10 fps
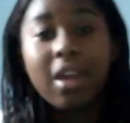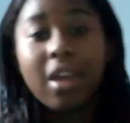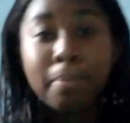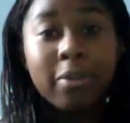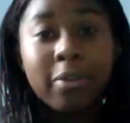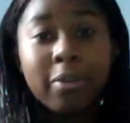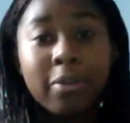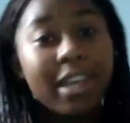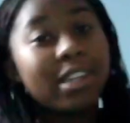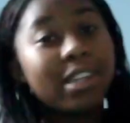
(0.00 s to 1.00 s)
A pulley
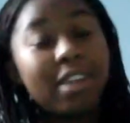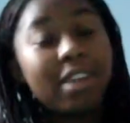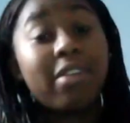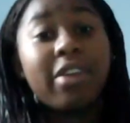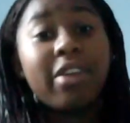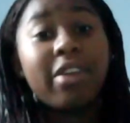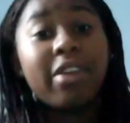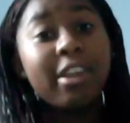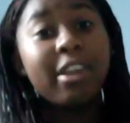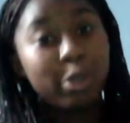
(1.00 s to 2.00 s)
is a very
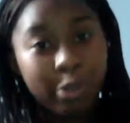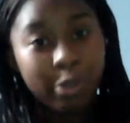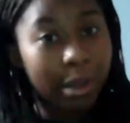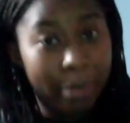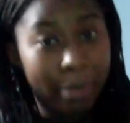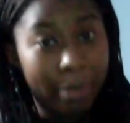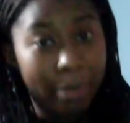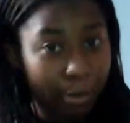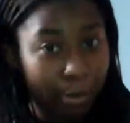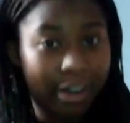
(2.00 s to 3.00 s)
useful
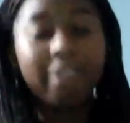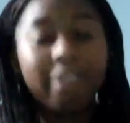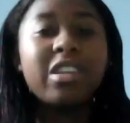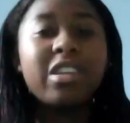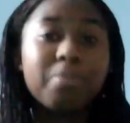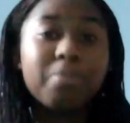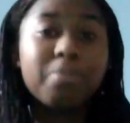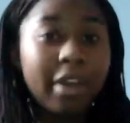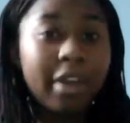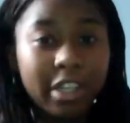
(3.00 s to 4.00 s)
component of this
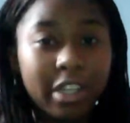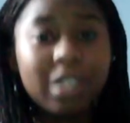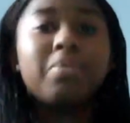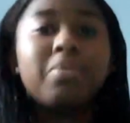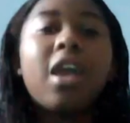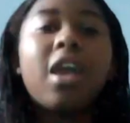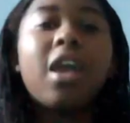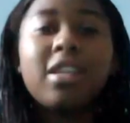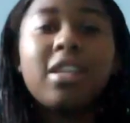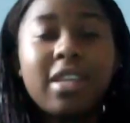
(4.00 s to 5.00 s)
project because